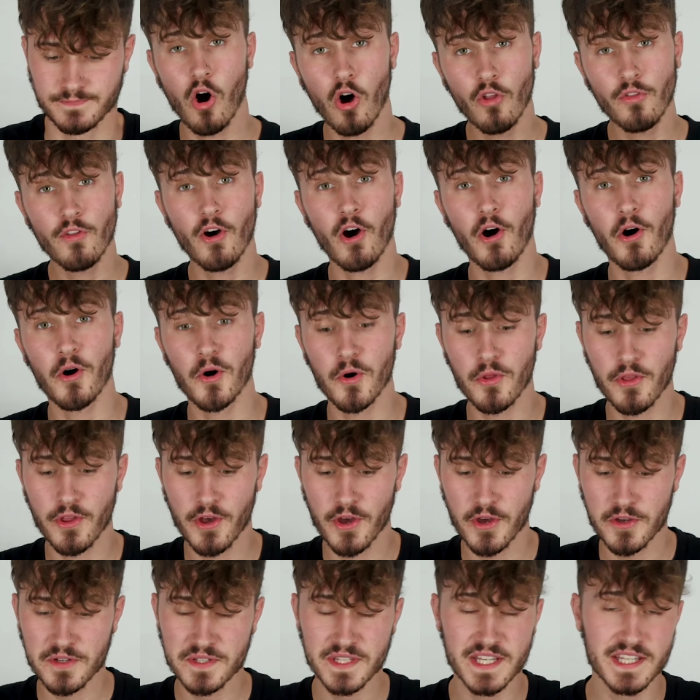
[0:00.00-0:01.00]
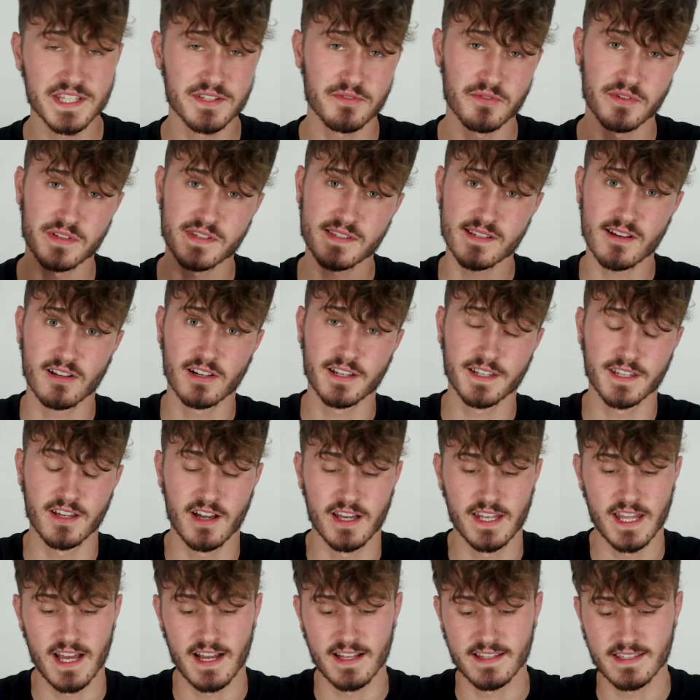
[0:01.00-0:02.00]
On the whole though, these are a solid
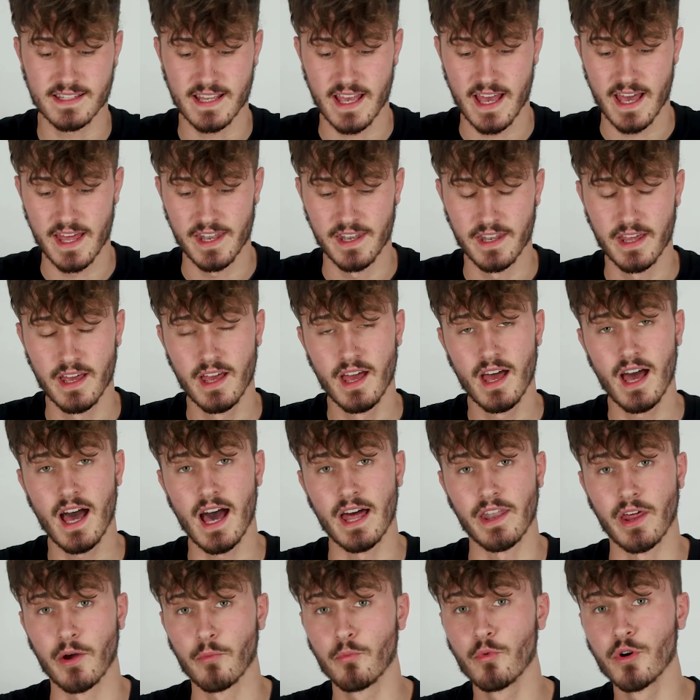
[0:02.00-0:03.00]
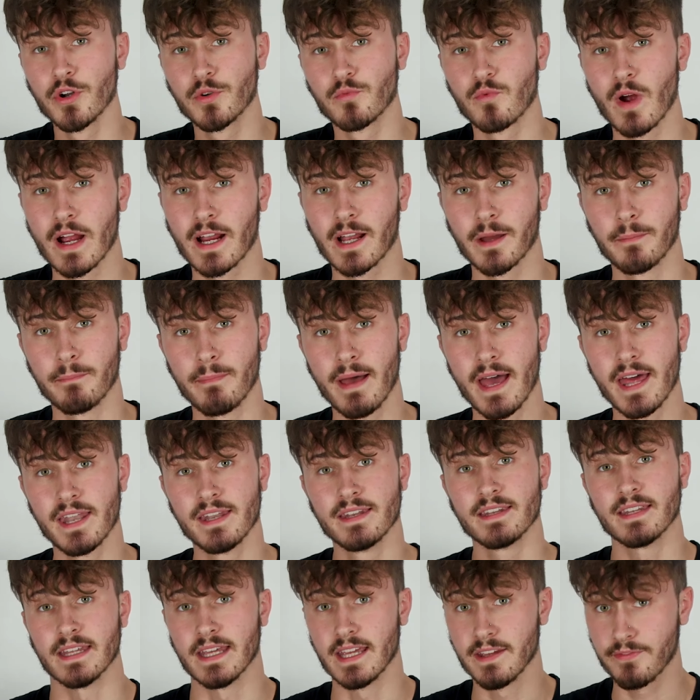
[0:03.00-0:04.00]
9 out of 10 and I would
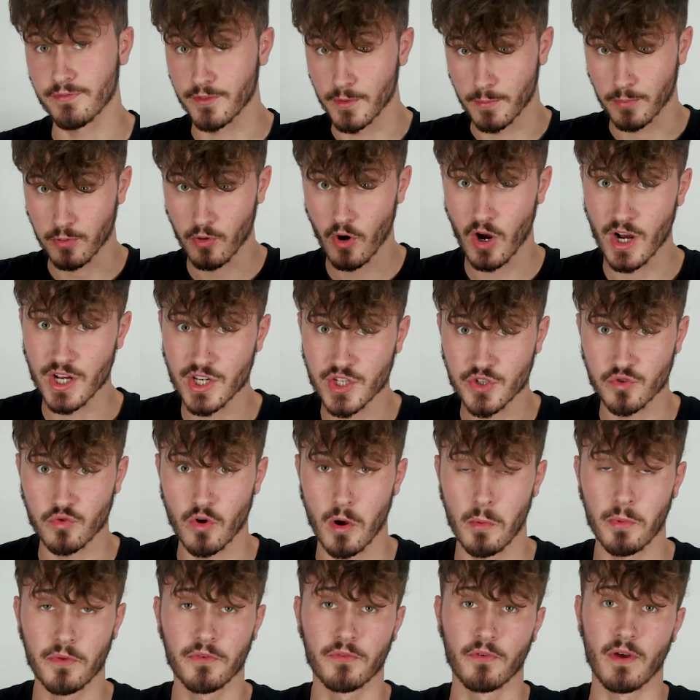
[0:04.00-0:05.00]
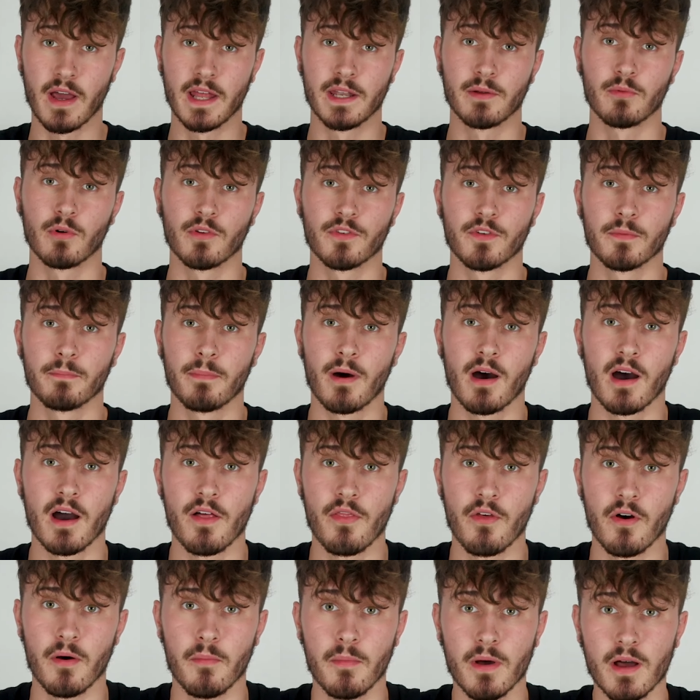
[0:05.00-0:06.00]
recommend if the price drops for anyone to buy
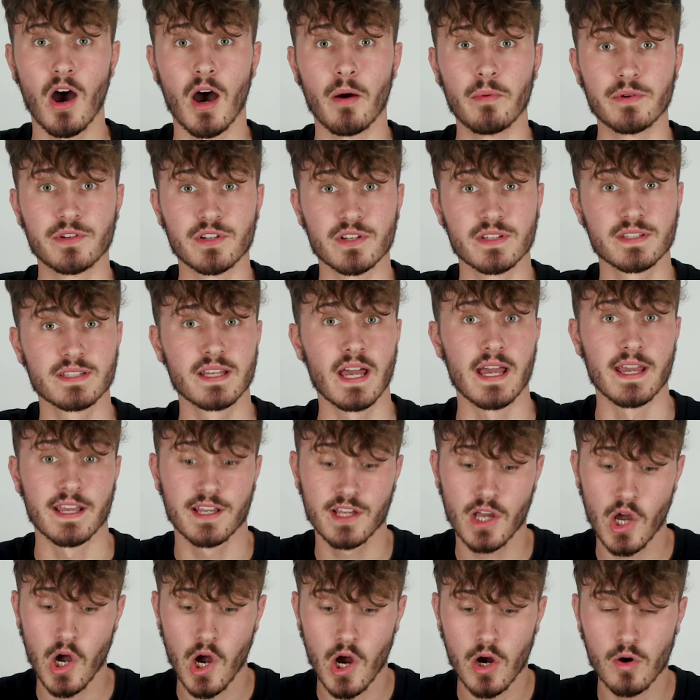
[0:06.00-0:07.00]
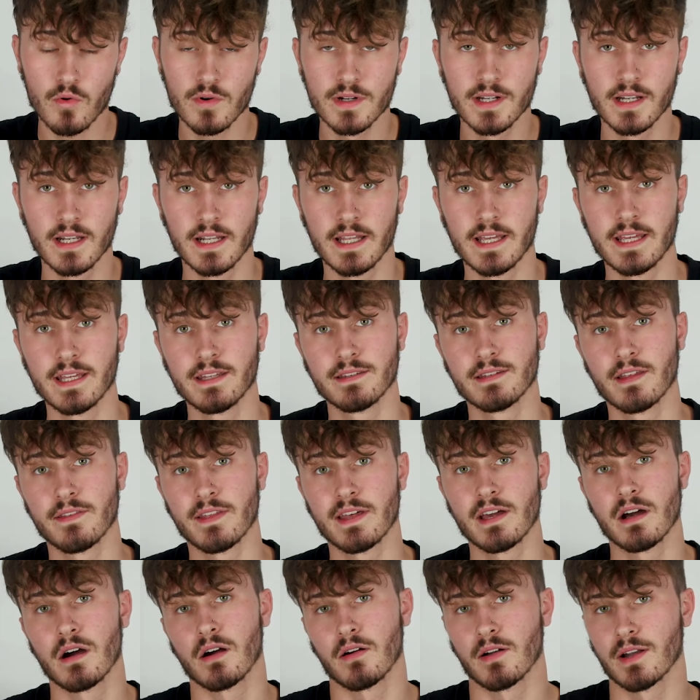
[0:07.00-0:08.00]
them, I would just say currently that
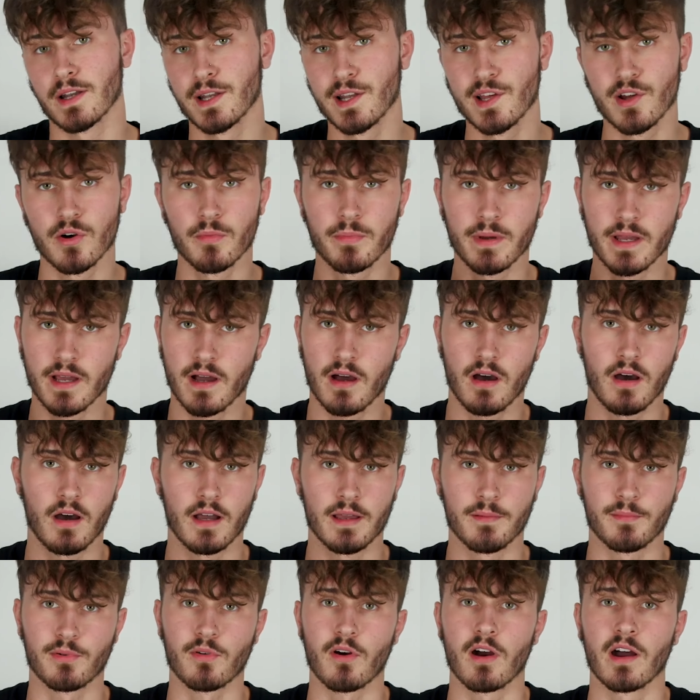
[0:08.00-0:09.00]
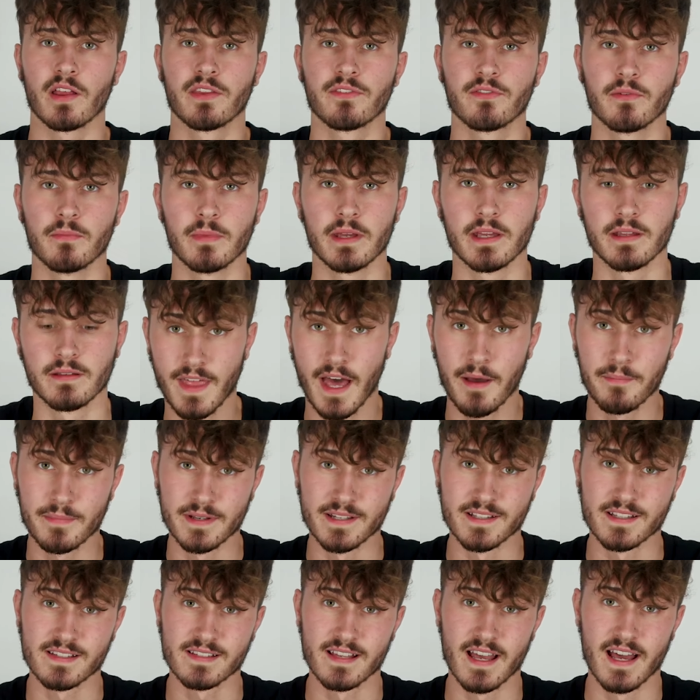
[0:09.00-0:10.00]
they are a little bit high in price for me. That
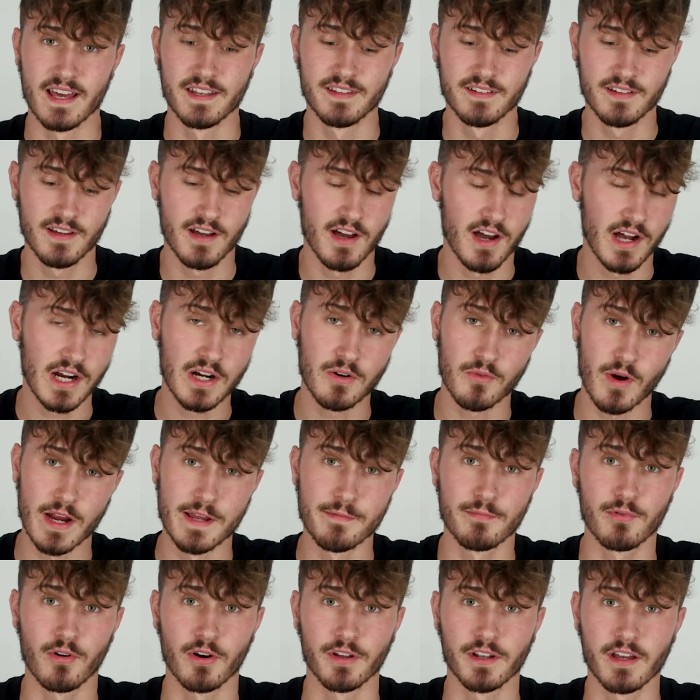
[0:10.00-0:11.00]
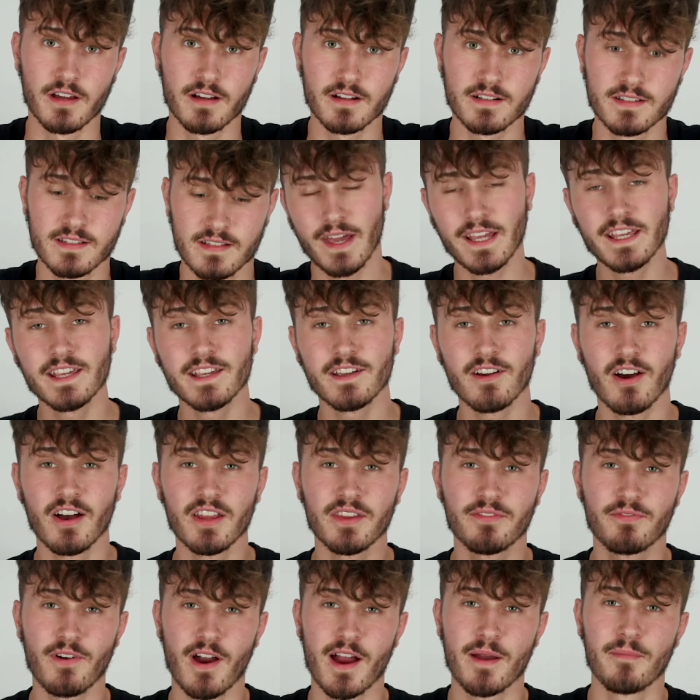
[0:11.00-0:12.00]
being said, a great product. Thank you
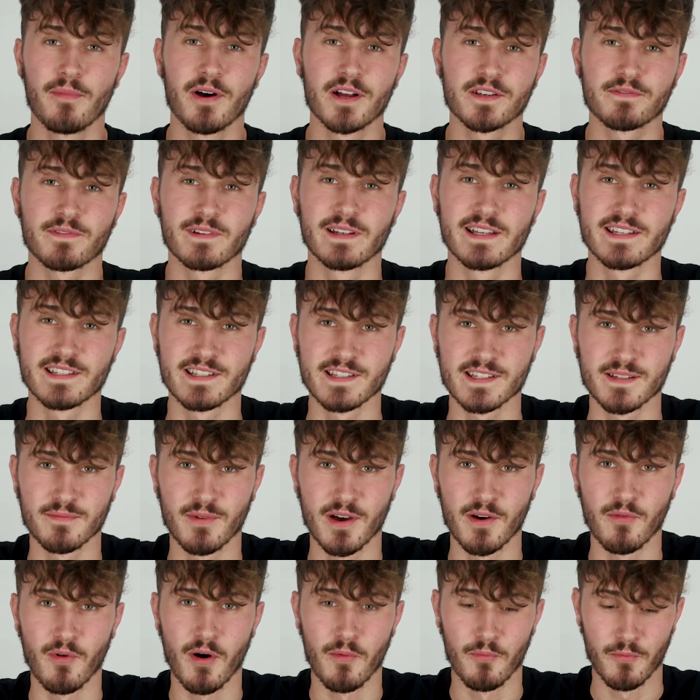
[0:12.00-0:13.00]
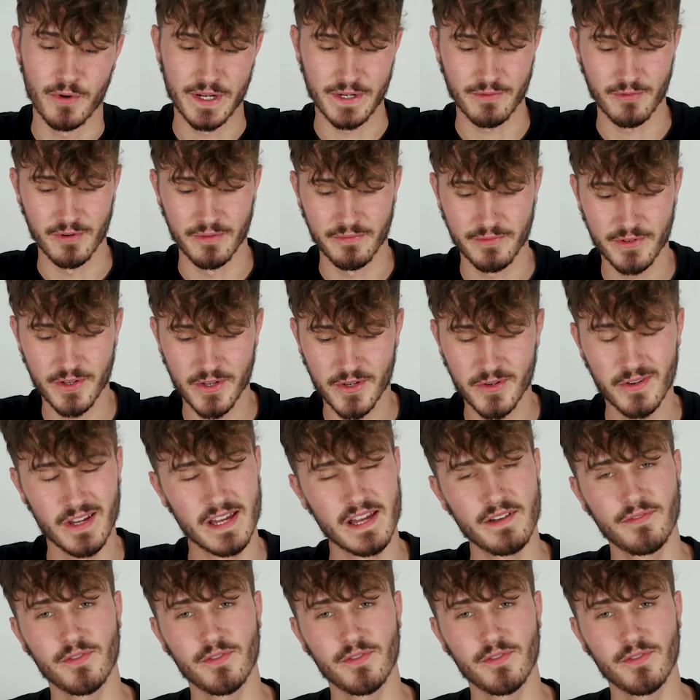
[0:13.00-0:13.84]
guys very much for listening to my one week review.